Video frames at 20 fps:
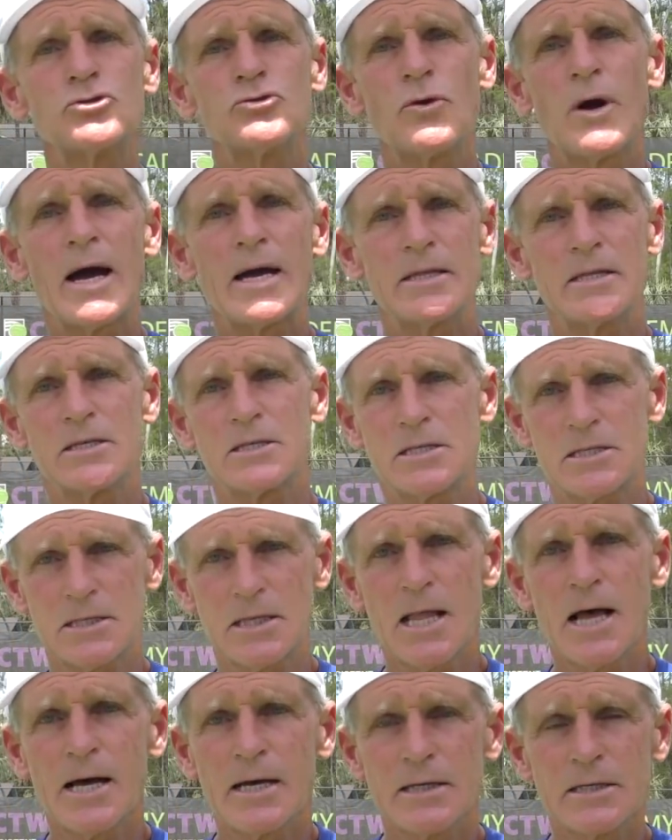try the
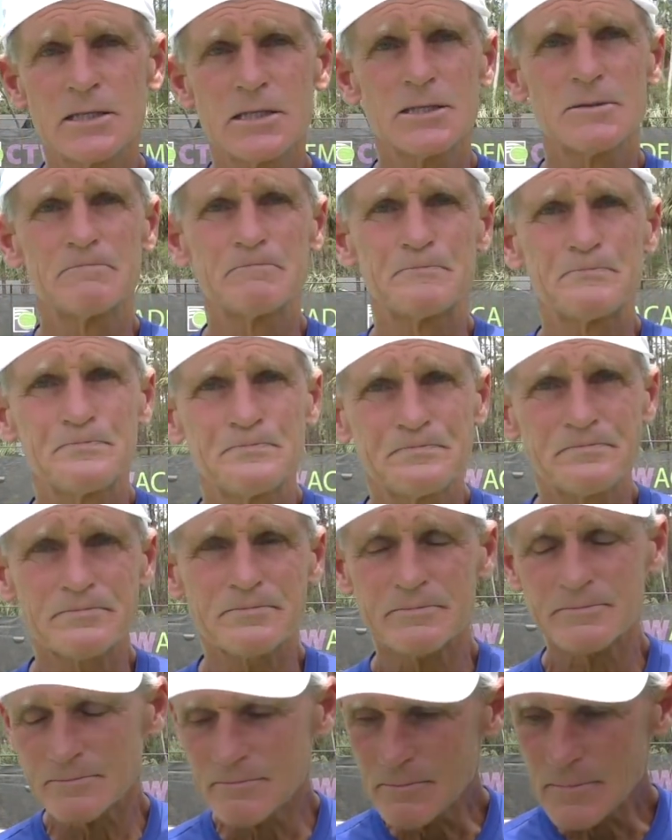slice,
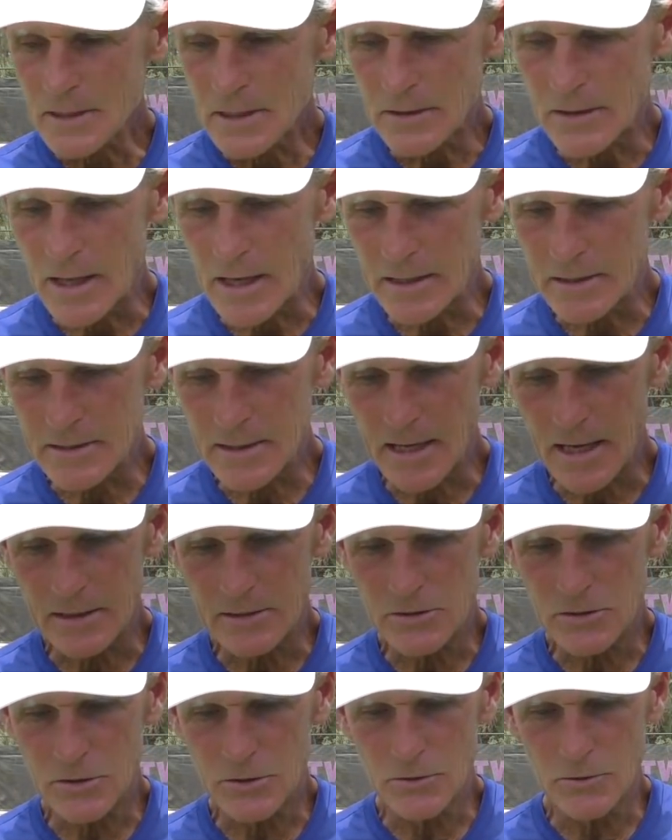they
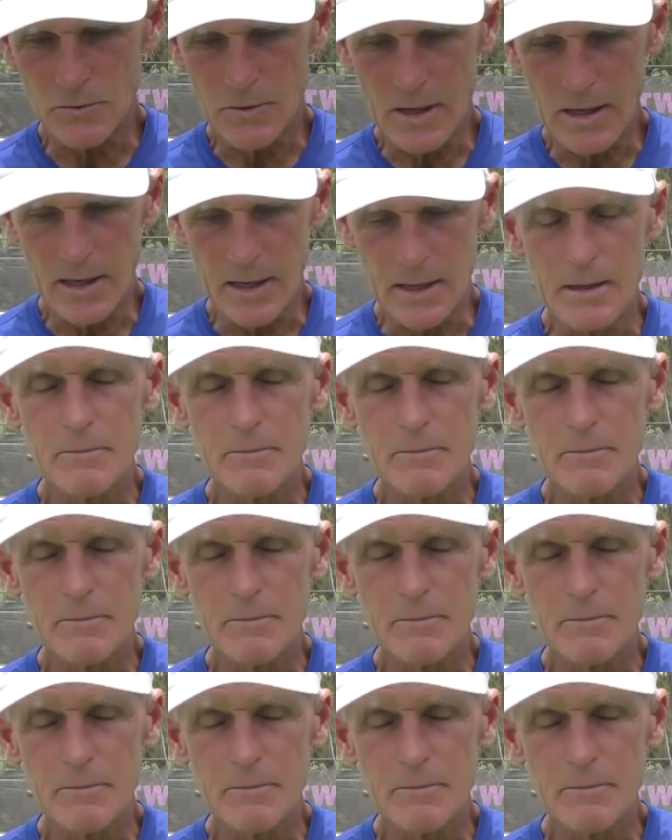tend to